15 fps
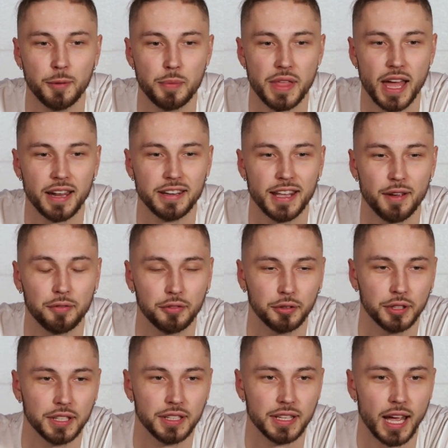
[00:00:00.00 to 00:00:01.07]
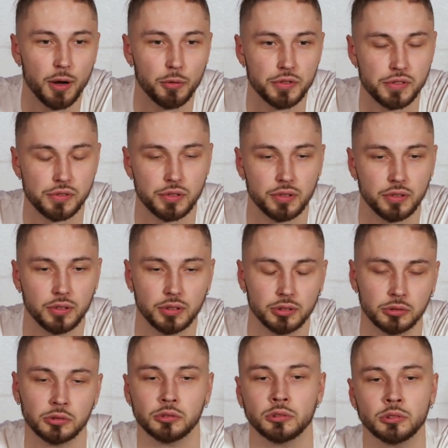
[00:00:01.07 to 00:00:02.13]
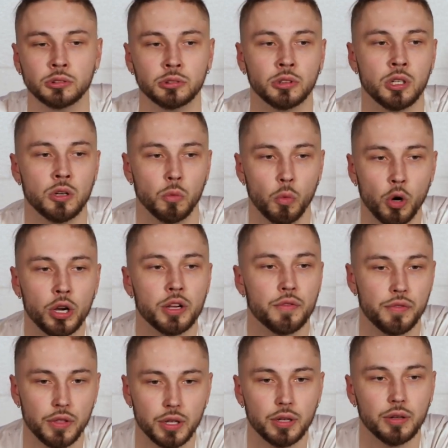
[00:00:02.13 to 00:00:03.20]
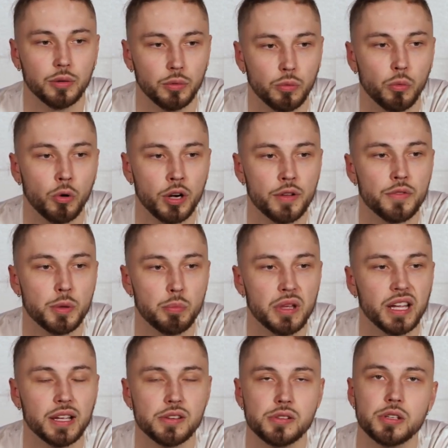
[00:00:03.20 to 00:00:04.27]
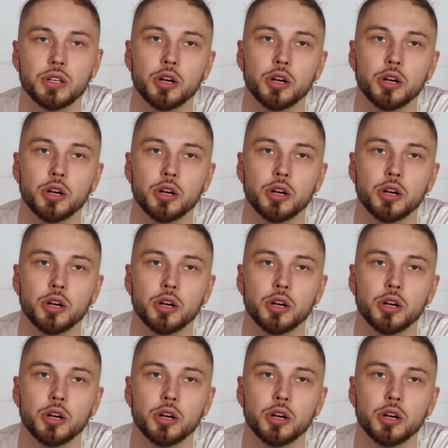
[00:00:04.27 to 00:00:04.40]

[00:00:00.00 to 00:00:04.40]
that was one of the biggest,